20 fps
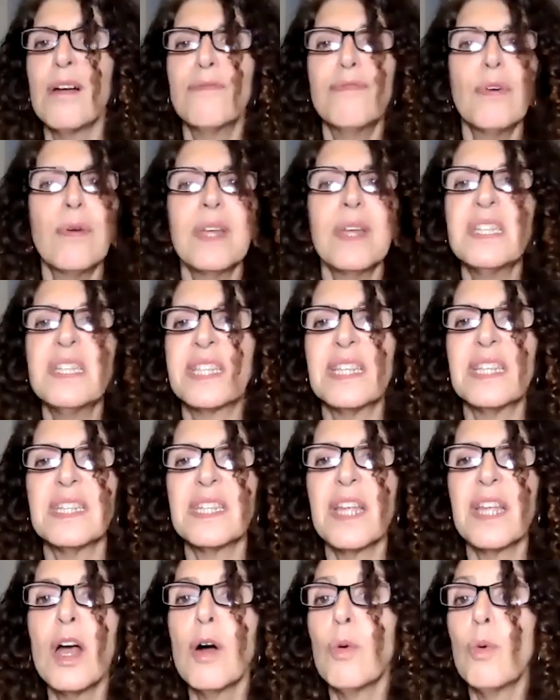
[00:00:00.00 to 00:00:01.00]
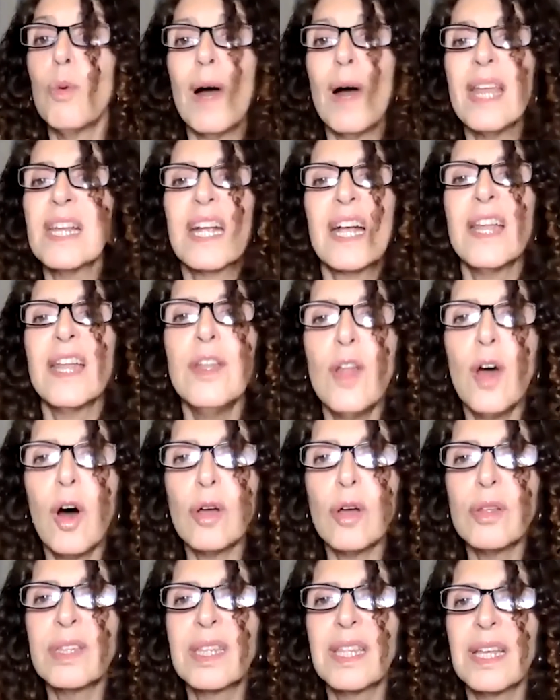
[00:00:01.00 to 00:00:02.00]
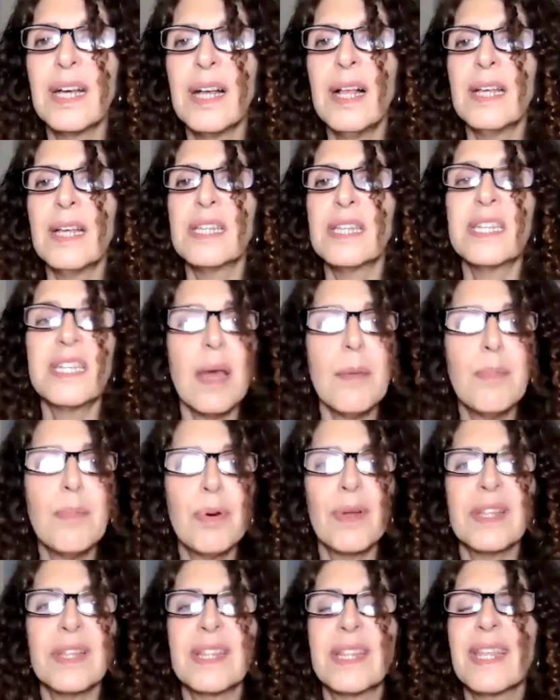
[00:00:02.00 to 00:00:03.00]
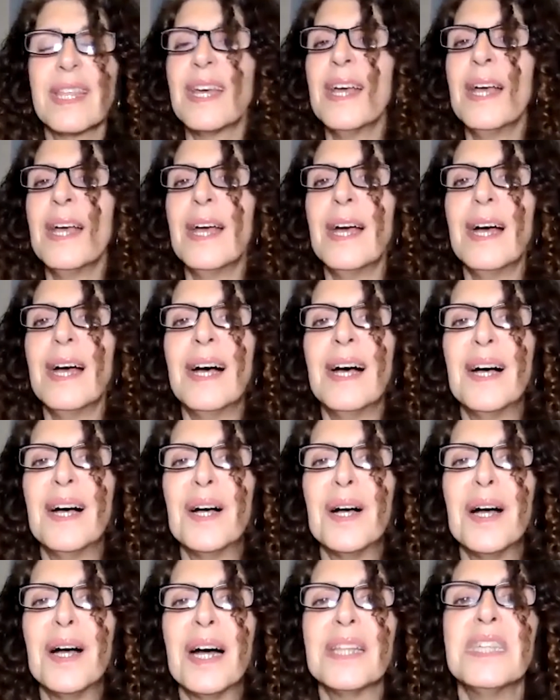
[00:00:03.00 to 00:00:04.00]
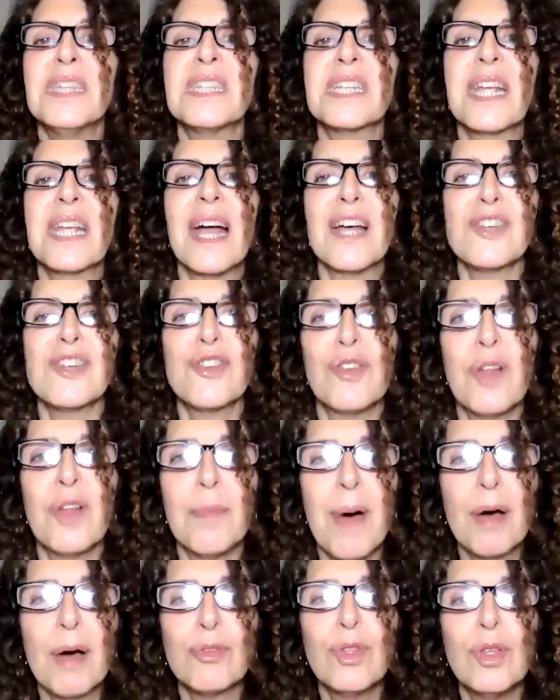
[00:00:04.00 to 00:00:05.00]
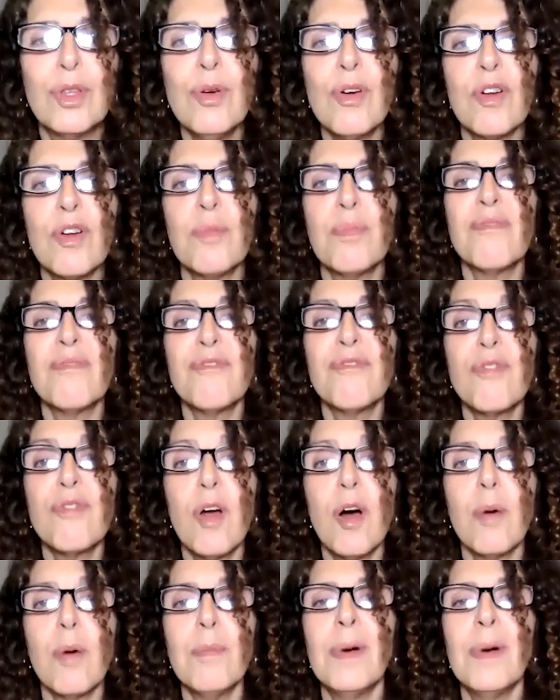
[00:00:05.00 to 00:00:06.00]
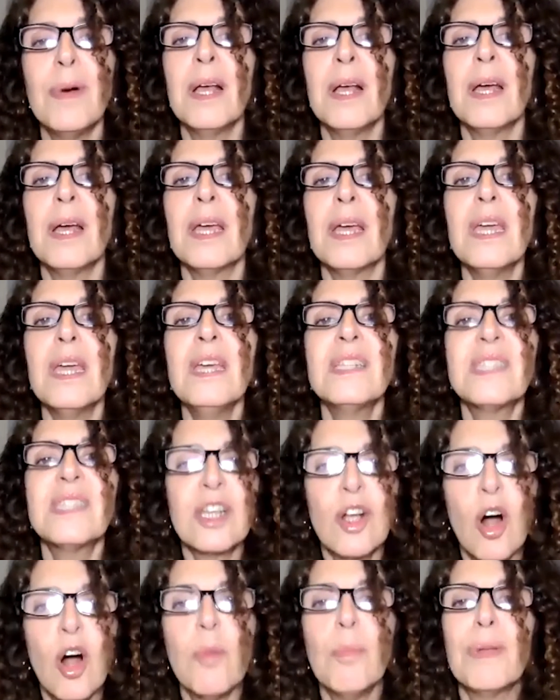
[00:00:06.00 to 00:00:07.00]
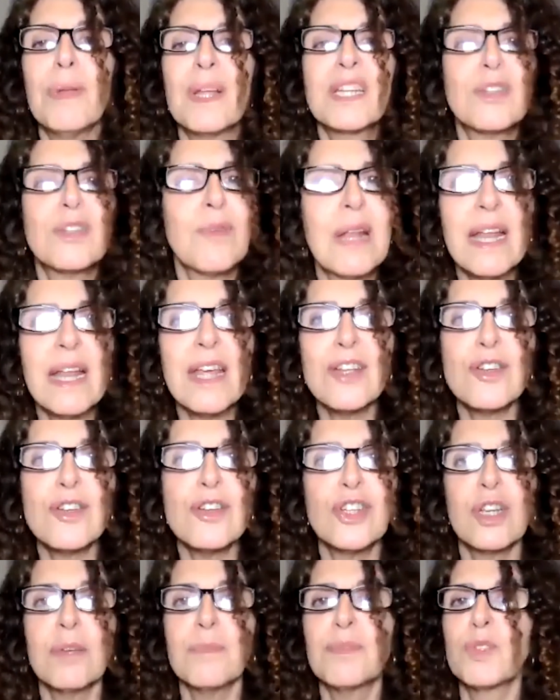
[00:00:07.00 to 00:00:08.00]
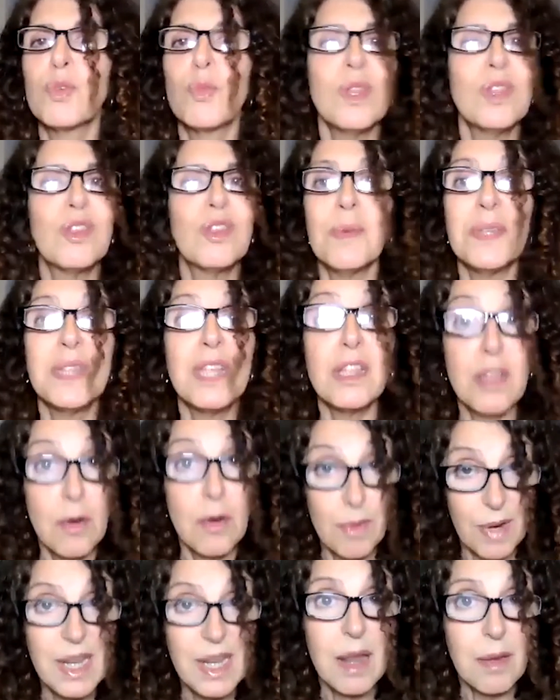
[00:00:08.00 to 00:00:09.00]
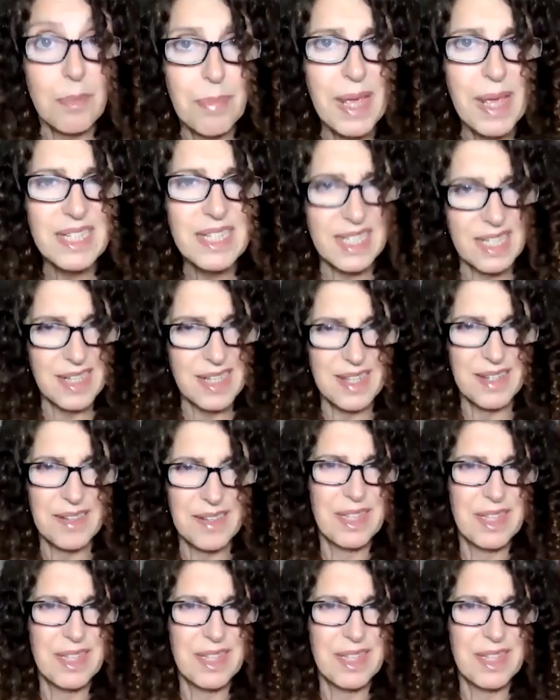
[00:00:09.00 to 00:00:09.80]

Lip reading: For instance, one cannot separate a discussion about Europe from its complex relationships with the Mediterranean basin.